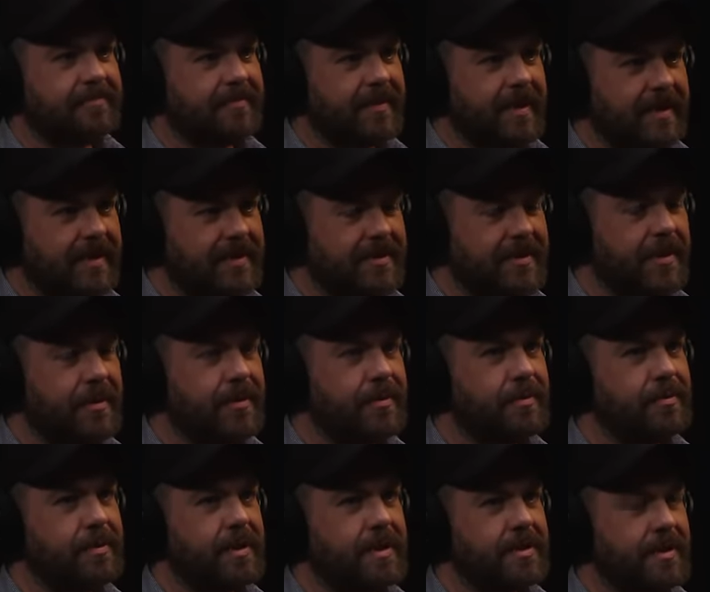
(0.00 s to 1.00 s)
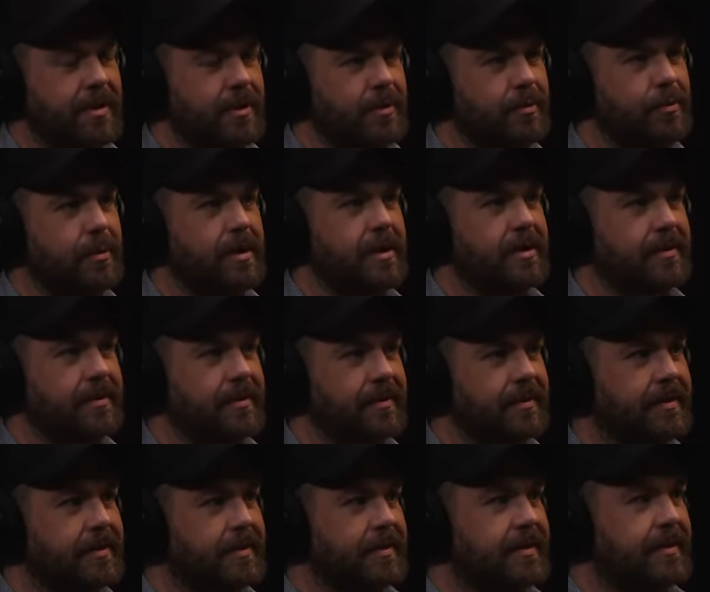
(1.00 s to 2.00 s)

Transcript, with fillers: Yeah, there's no there's no real